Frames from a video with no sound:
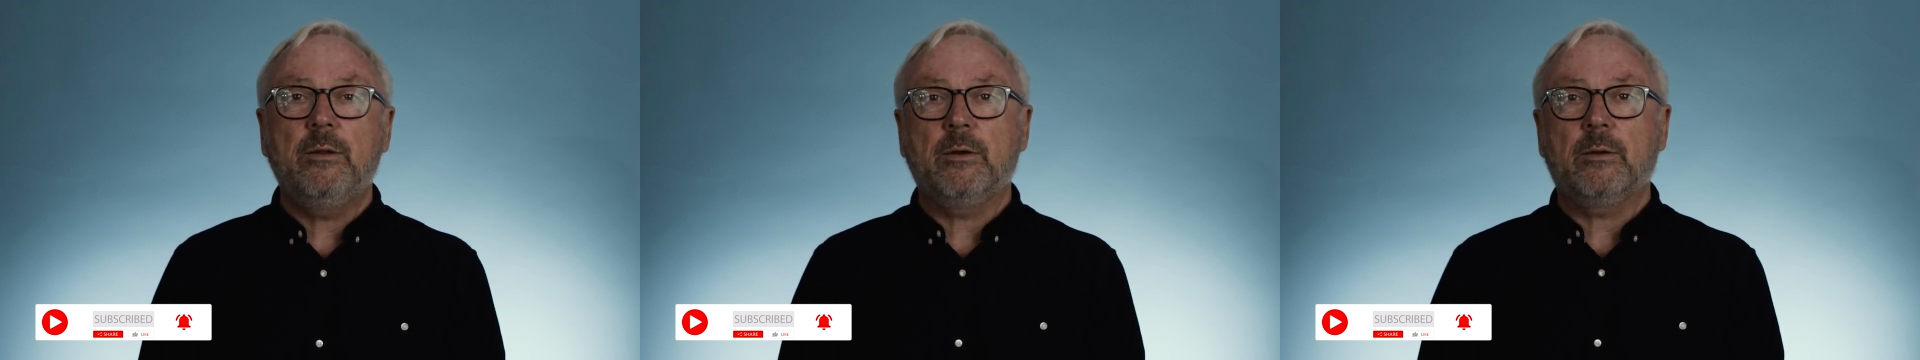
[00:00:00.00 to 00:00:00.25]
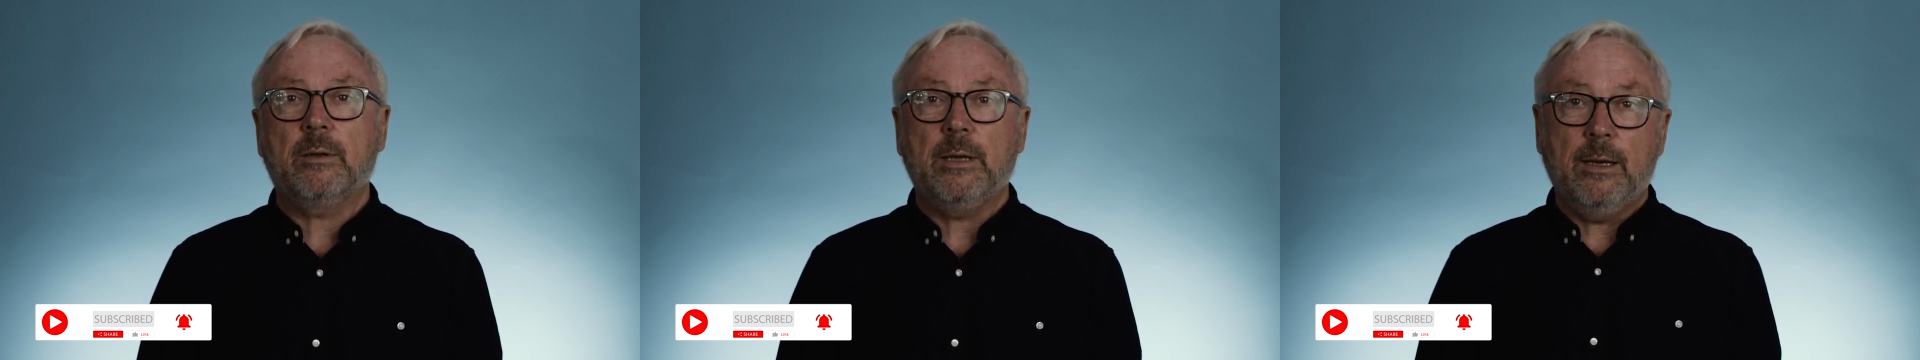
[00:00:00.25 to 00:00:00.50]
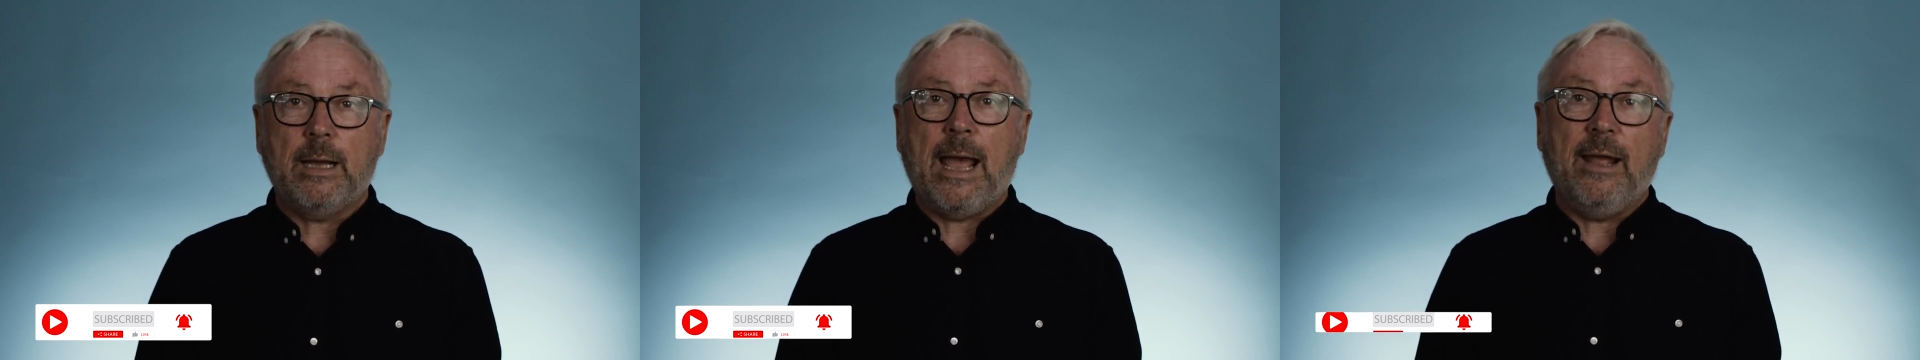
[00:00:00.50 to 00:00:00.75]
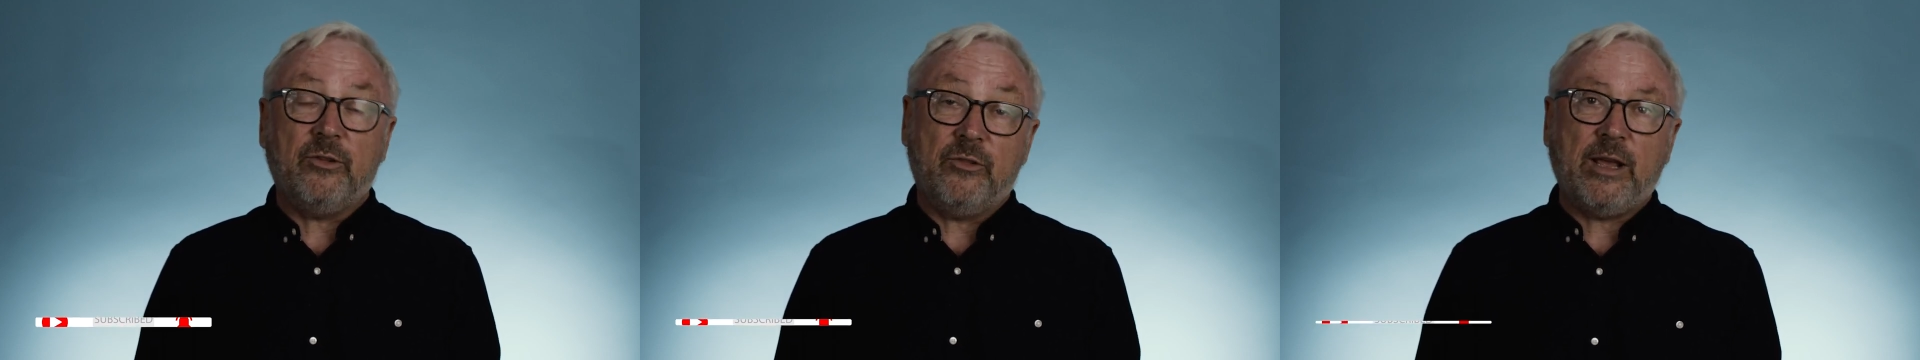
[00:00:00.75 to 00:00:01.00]
look
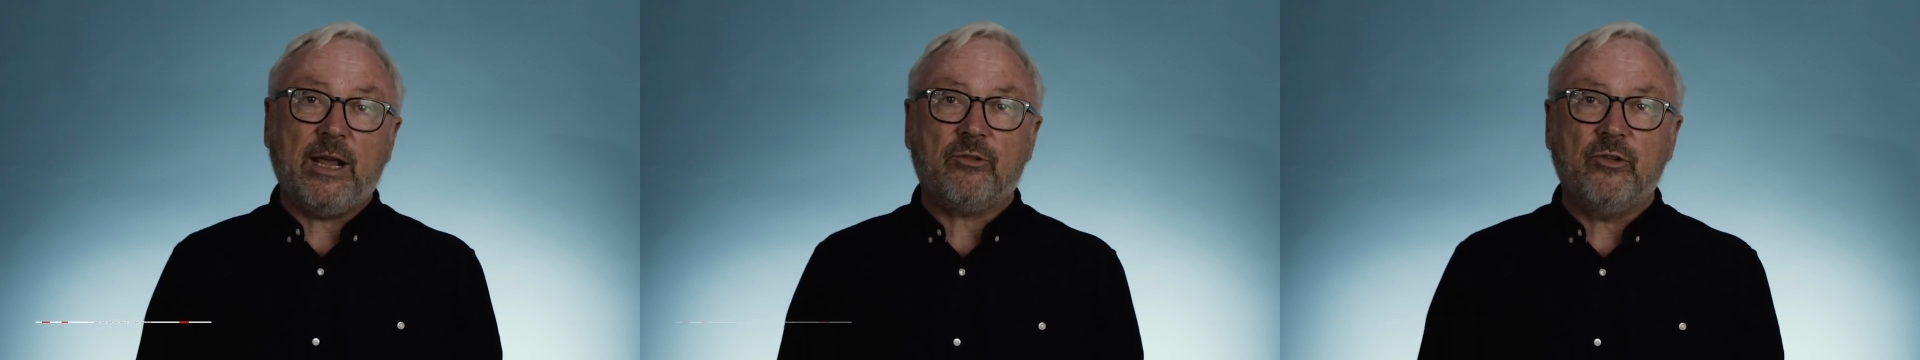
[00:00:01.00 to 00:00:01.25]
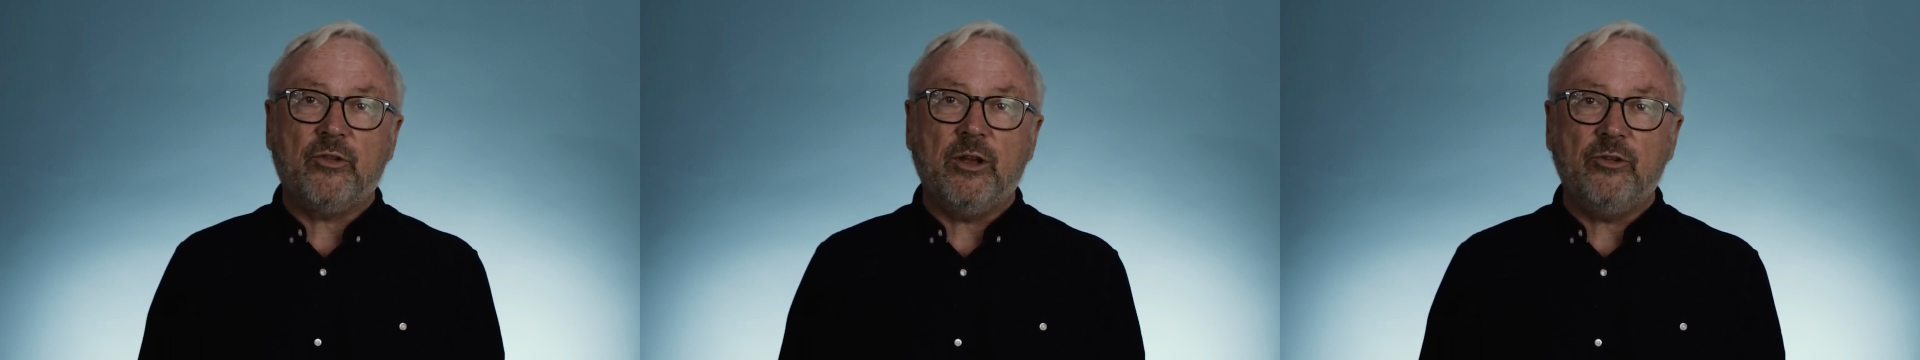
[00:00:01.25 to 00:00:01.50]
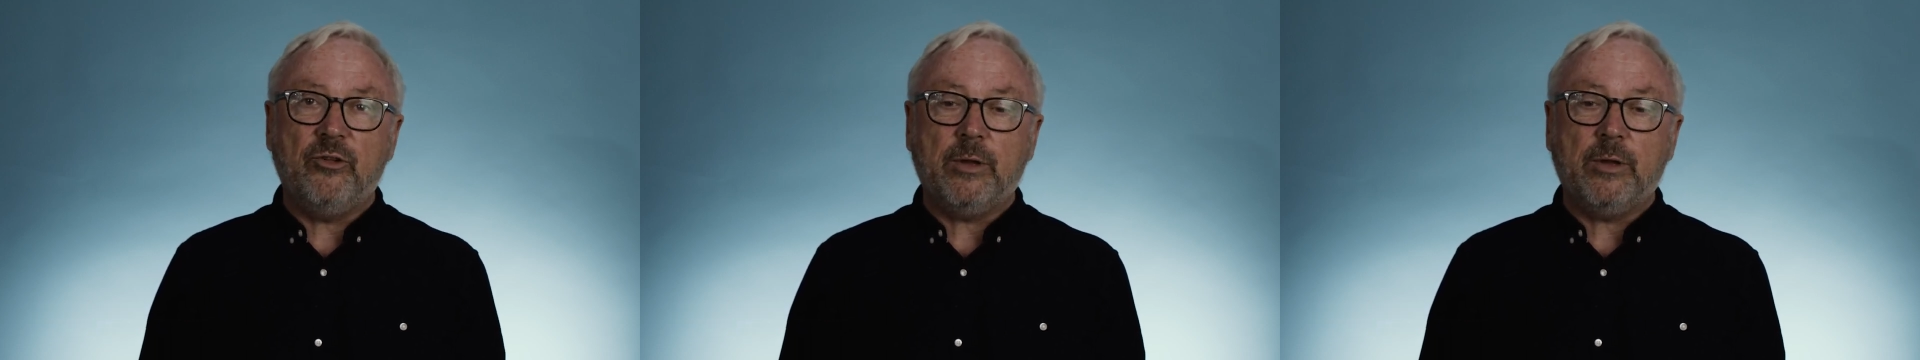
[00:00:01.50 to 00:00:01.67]
at Tax Research